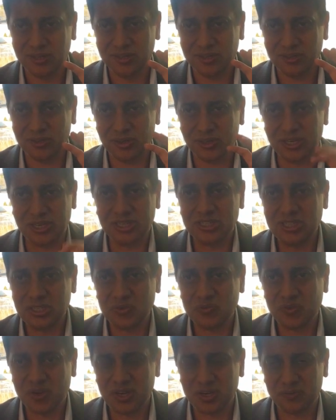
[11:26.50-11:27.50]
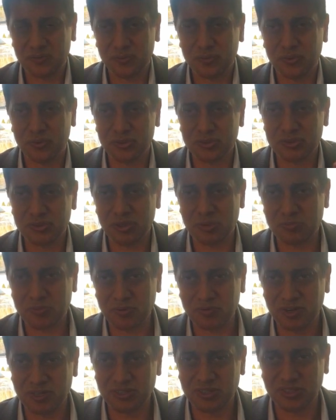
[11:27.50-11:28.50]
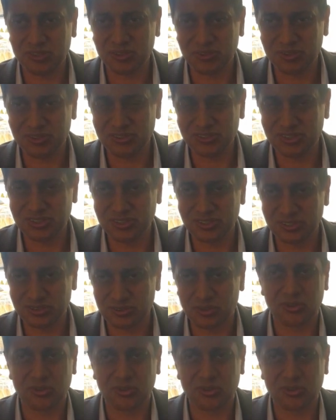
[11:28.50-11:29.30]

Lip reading: You're eating well, of course you're preventing your diseases,